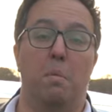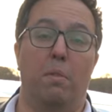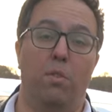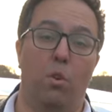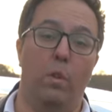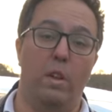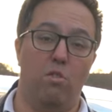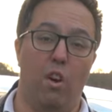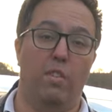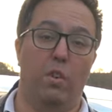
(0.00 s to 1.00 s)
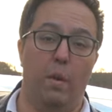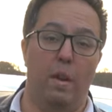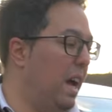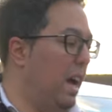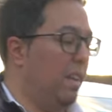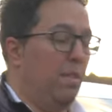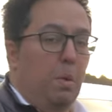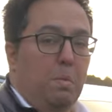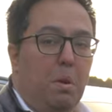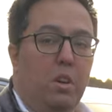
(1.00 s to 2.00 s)
before they drive away. And if you
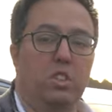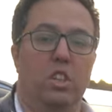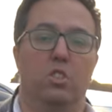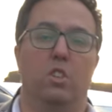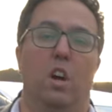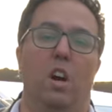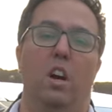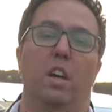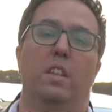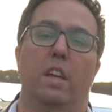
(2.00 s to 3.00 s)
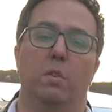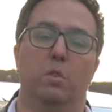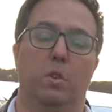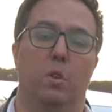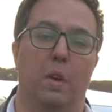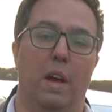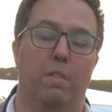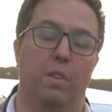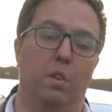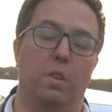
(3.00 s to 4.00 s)
want to part exchange your car, they will sort it all
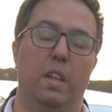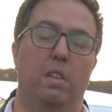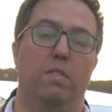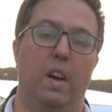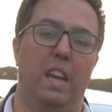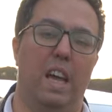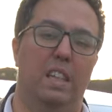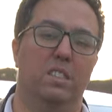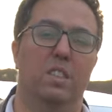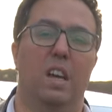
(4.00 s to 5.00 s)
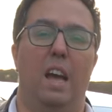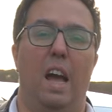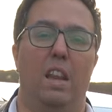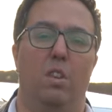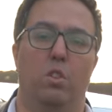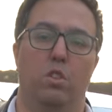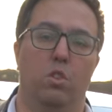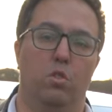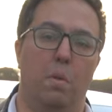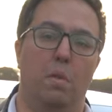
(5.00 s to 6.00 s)
out for you, clear the finance, and you can
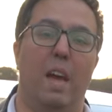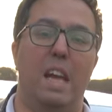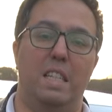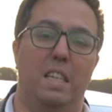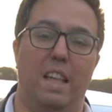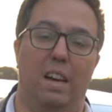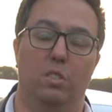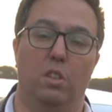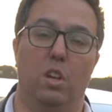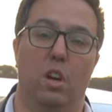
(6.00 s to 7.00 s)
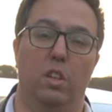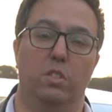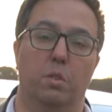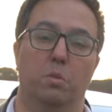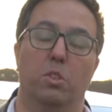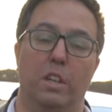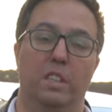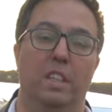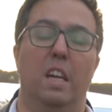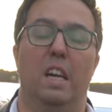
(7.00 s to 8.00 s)
choose from over 80,000 cars from trusted